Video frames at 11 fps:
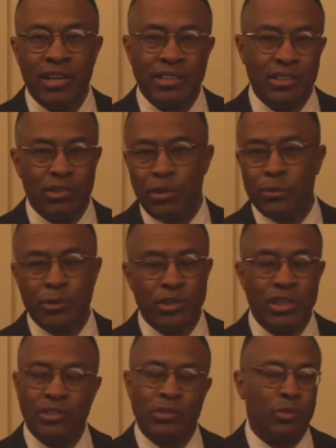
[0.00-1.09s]
because the criminal
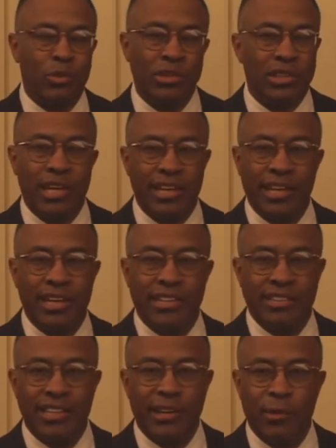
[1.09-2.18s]
justice war is not getting
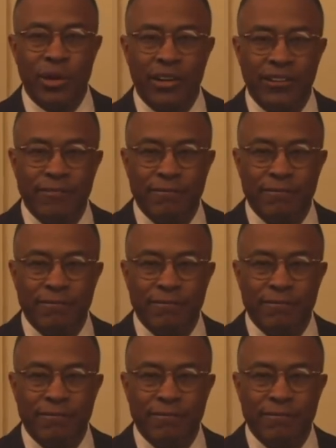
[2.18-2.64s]
us anywhere